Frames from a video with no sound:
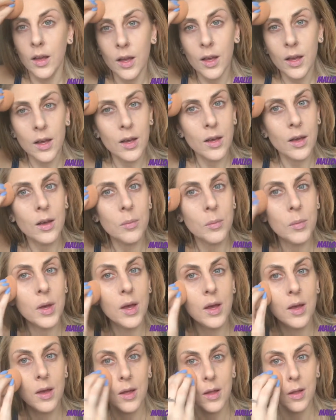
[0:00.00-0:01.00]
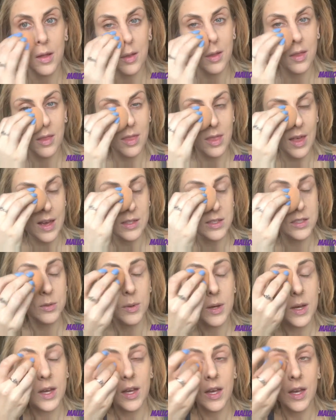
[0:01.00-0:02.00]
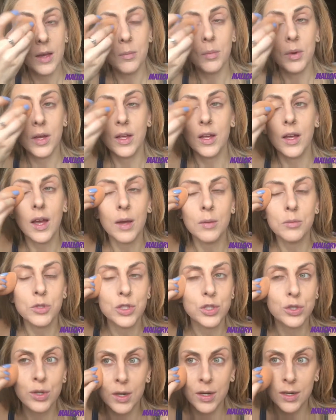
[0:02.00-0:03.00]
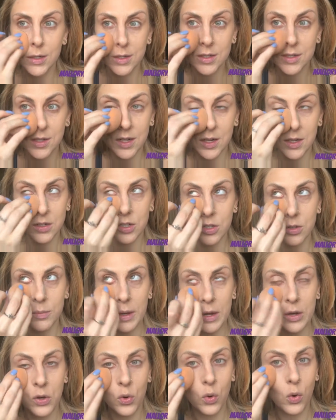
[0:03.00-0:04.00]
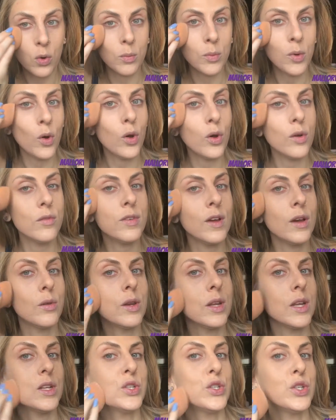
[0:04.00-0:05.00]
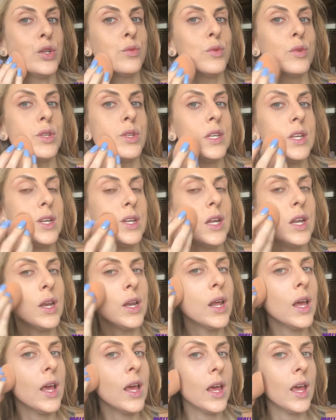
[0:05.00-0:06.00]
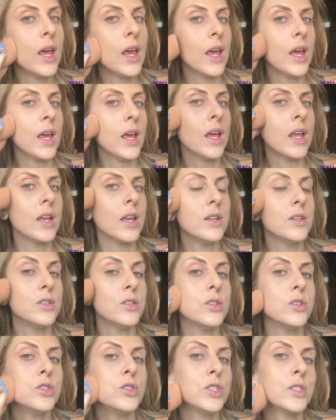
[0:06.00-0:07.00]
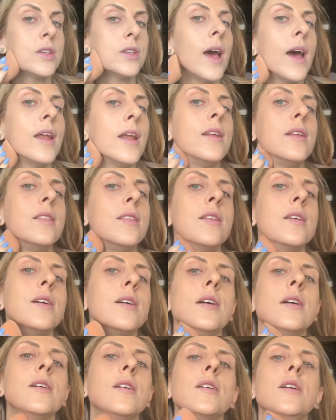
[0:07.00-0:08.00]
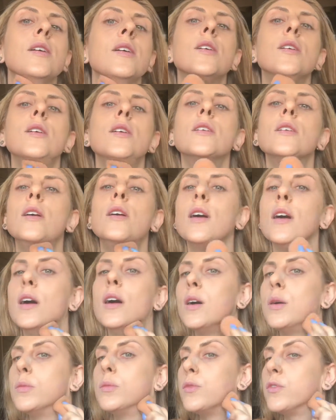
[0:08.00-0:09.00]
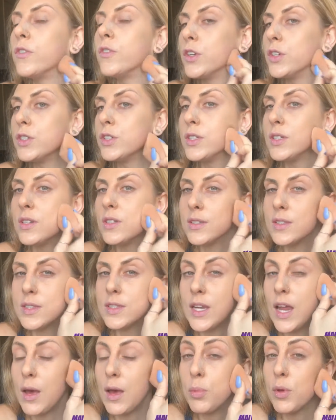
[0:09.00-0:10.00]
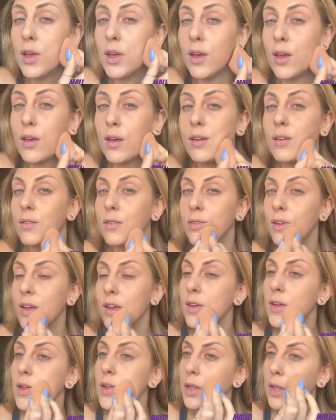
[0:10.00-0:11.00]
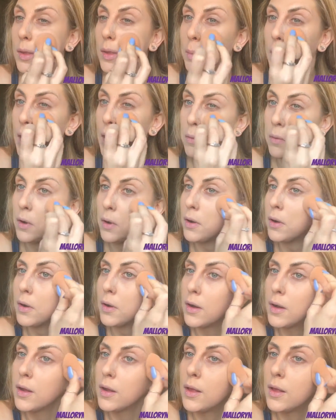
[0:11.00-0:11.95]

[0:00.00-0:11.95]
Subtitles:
that's why, but I'm just trying to stick to my normal foundation routine and just adding the first step of the powder.